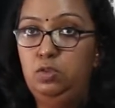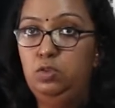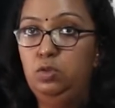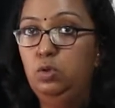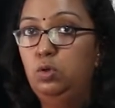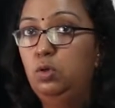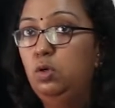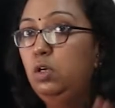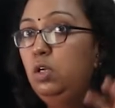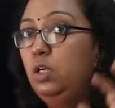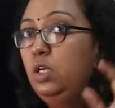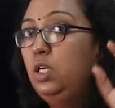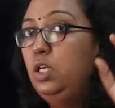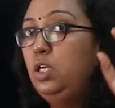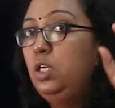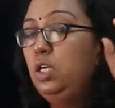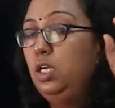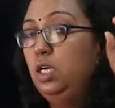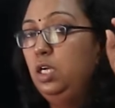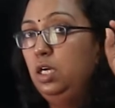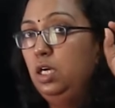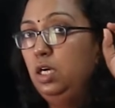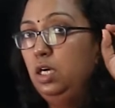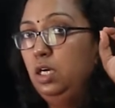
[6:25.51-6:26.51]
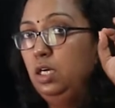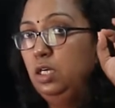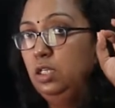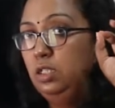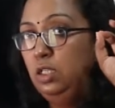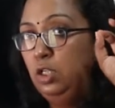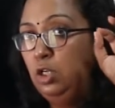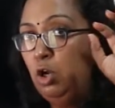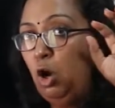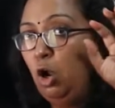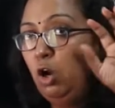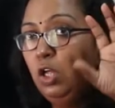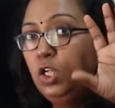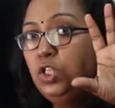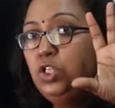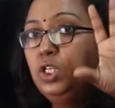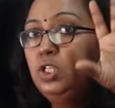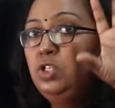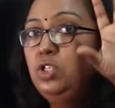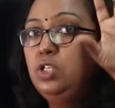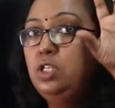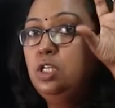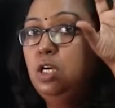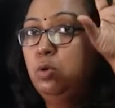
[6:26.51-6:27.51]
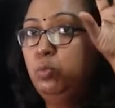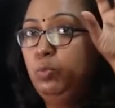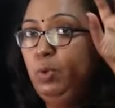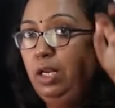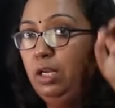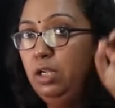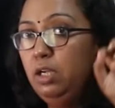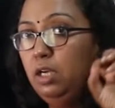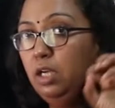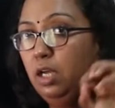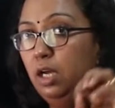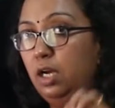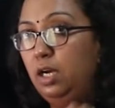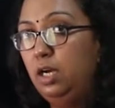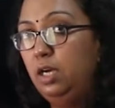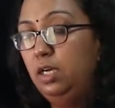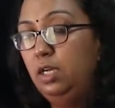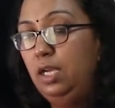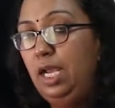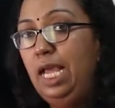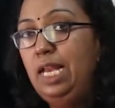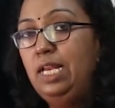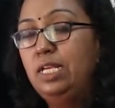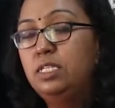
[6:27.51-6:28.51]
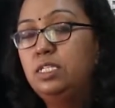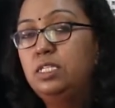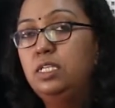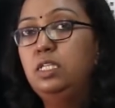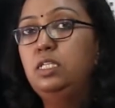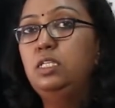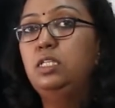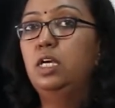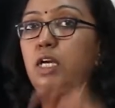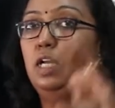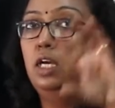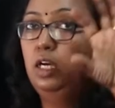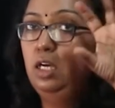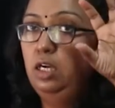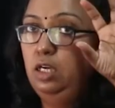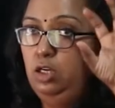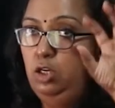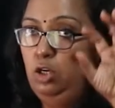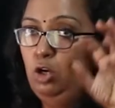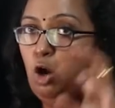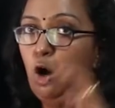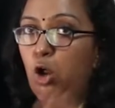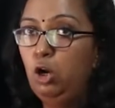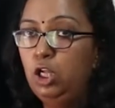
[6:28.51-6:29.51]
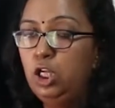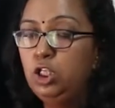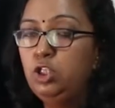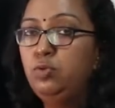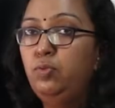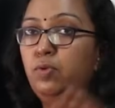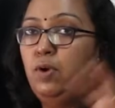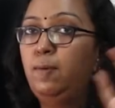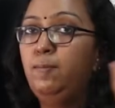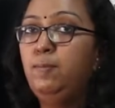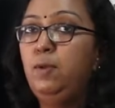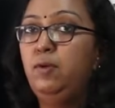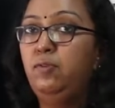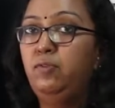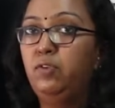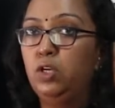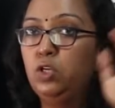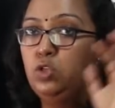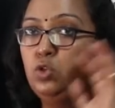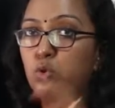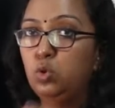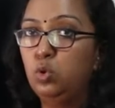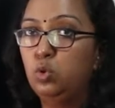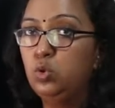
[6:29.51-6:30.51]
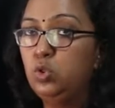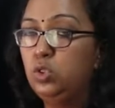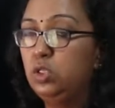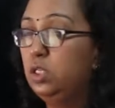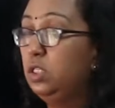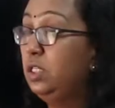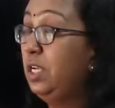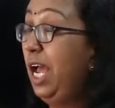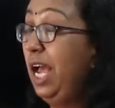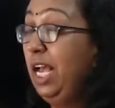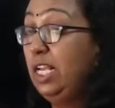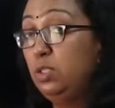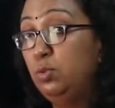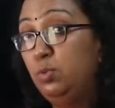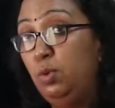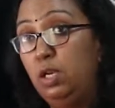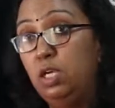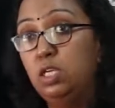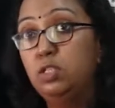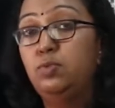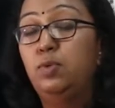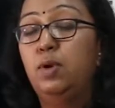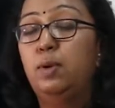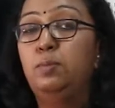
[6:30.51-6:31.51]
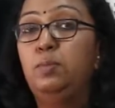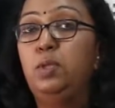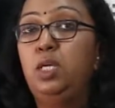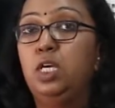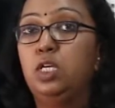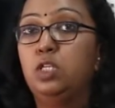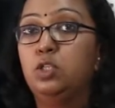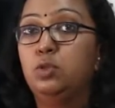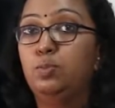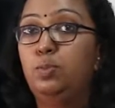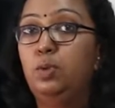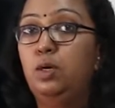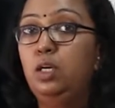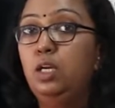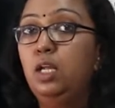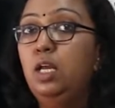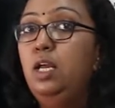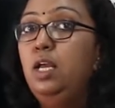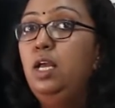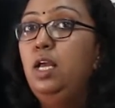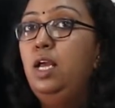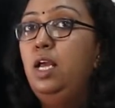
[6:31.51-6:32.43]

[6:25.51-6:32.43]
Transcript: So, the knowledge engineer will elicit knowledge from different sources as well as from the expert,